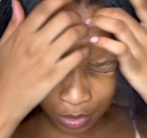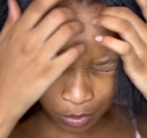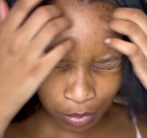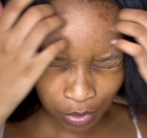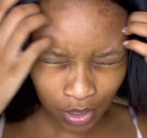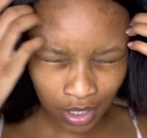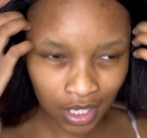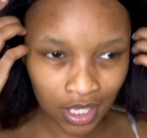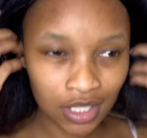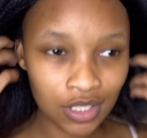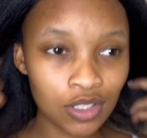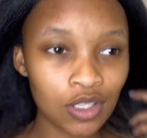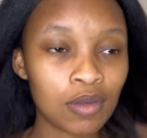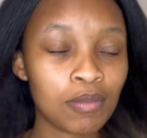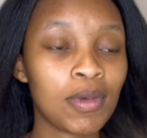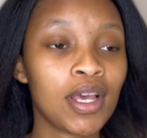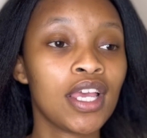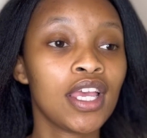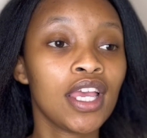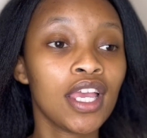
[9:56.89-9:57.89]
products on
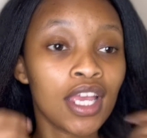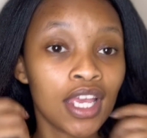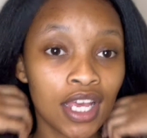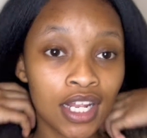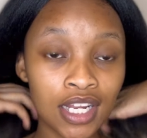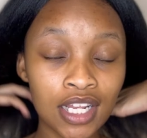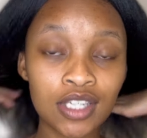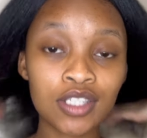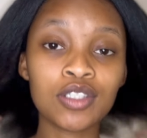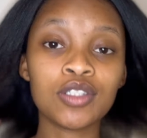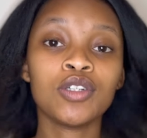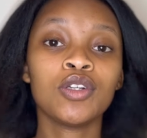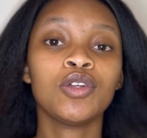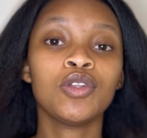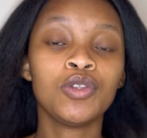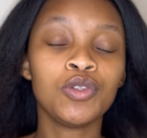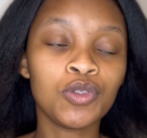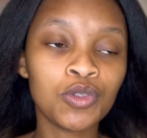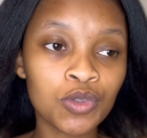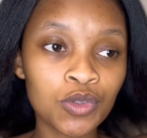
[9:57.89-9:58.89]
my hair and i did not
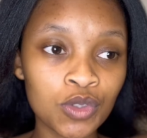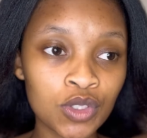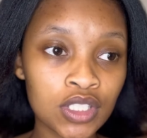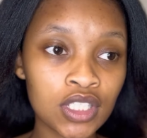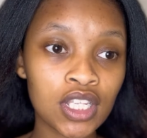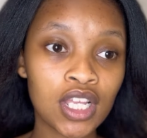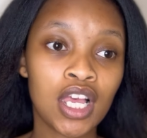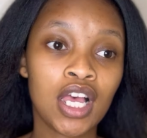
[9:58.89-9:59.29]
use